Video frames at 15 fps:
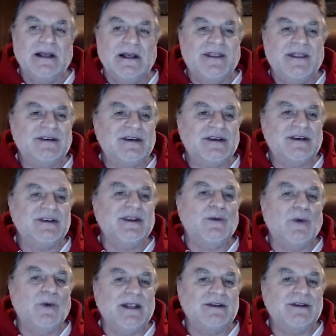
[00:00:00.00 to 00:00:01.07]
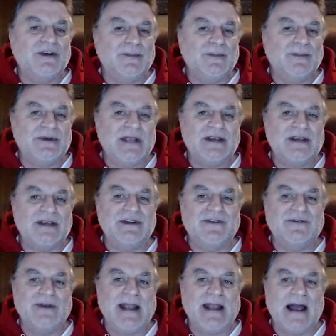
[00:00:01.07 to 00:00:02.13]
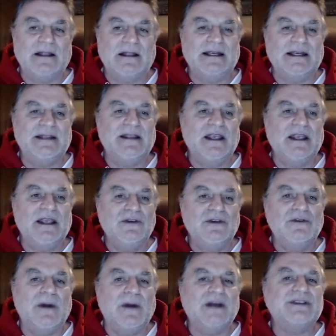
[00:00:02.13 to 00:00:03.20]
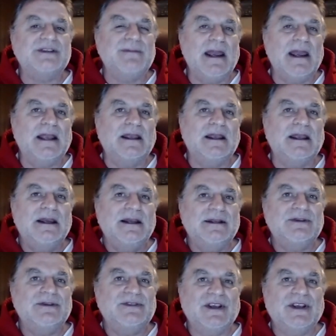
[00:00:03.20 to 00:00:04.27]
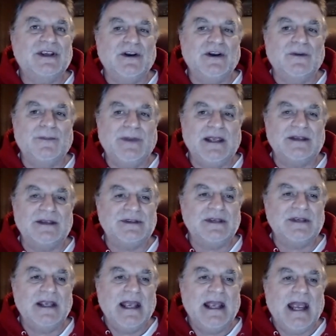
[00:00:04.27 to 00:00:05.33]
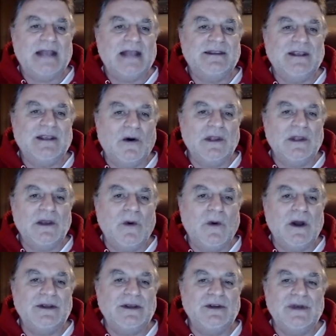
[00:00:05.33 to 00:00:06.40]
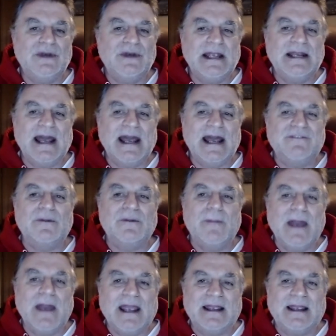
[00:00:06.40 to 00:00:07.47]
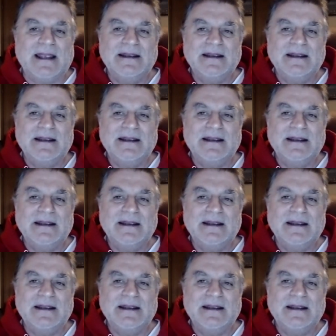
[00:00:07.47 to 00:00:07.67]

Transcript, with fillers: This is the reinterpretation of reality that you must make to secure peace, and the only one you need ever make.